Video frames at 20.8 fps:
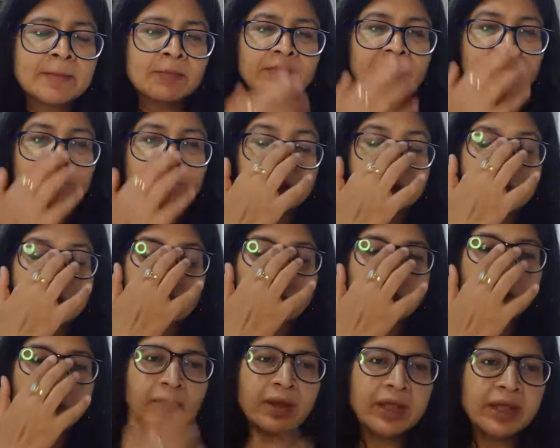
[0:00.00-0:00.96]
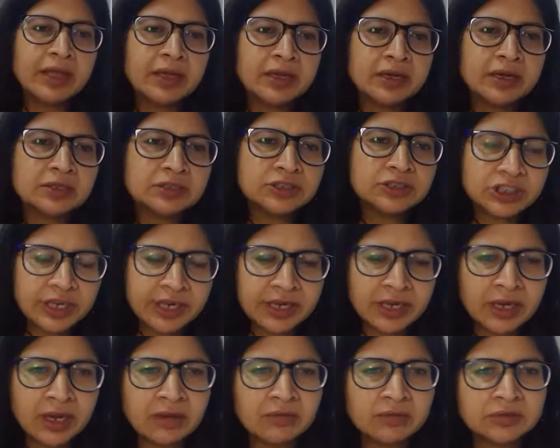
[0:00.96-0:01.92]
preparing for my
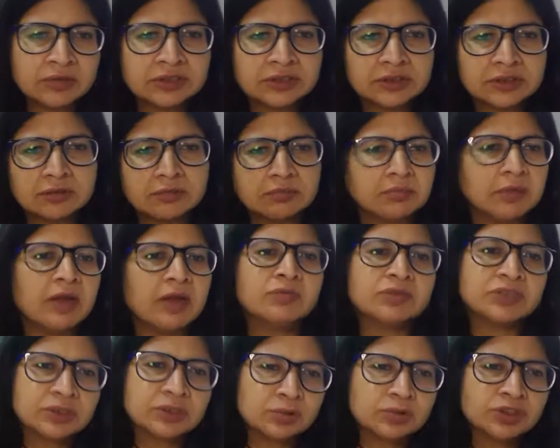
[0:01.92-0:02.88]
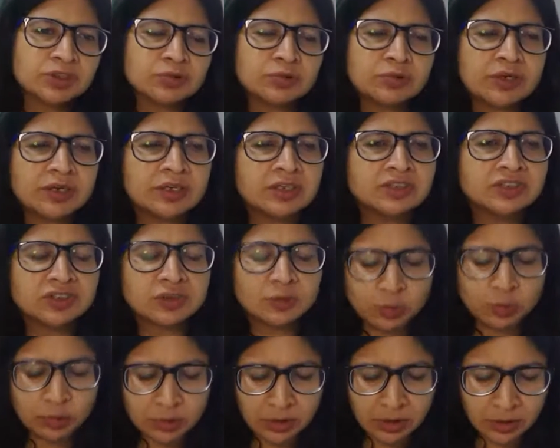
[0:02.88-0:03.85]
JE. I was a good student in
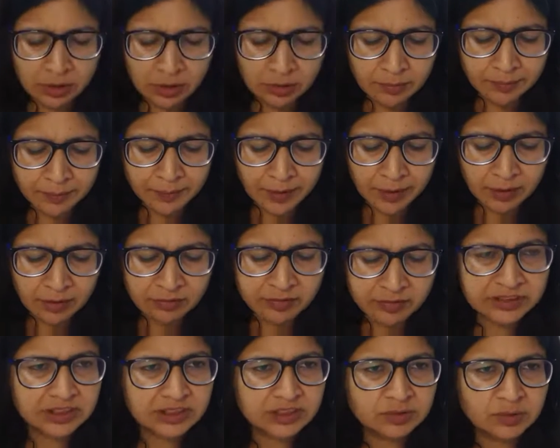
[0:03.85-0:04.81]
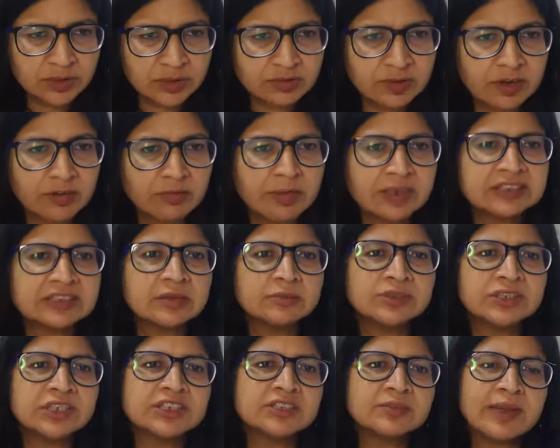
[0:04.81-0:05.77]
school. Physics was one of my
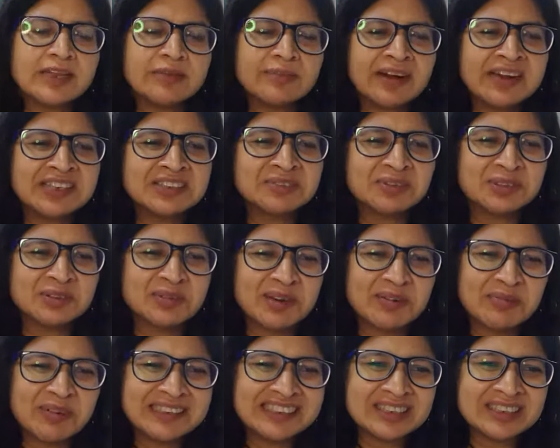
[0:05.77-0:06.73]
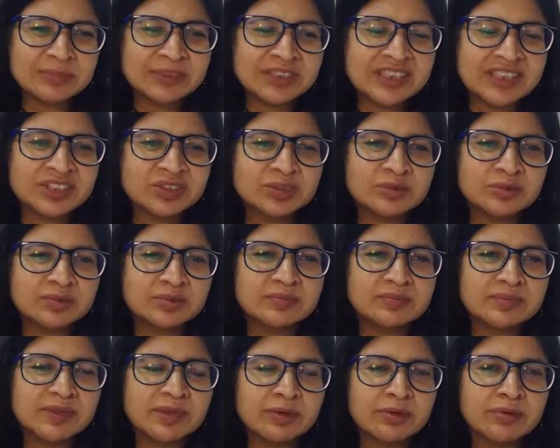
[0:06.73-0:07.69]
subjects. Mathematics was one of my subjects.
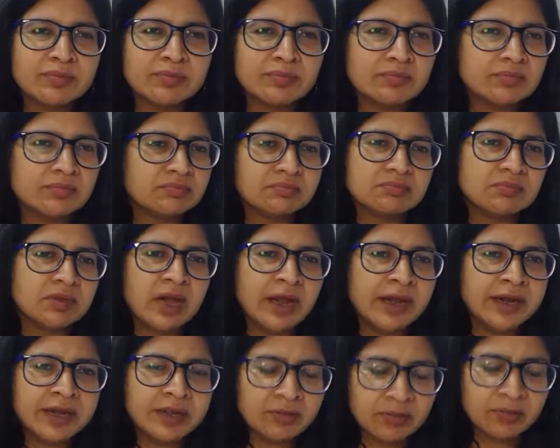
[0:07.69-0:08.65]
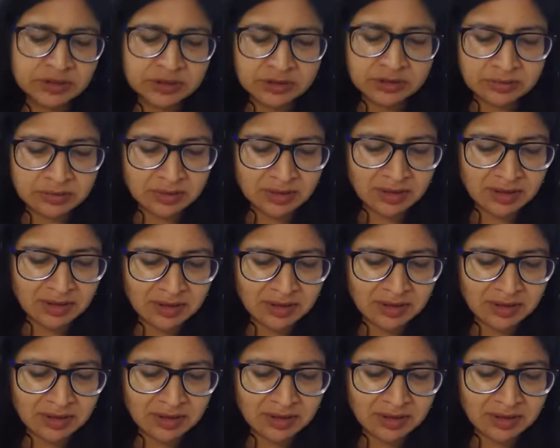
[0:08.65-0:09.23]
So IT was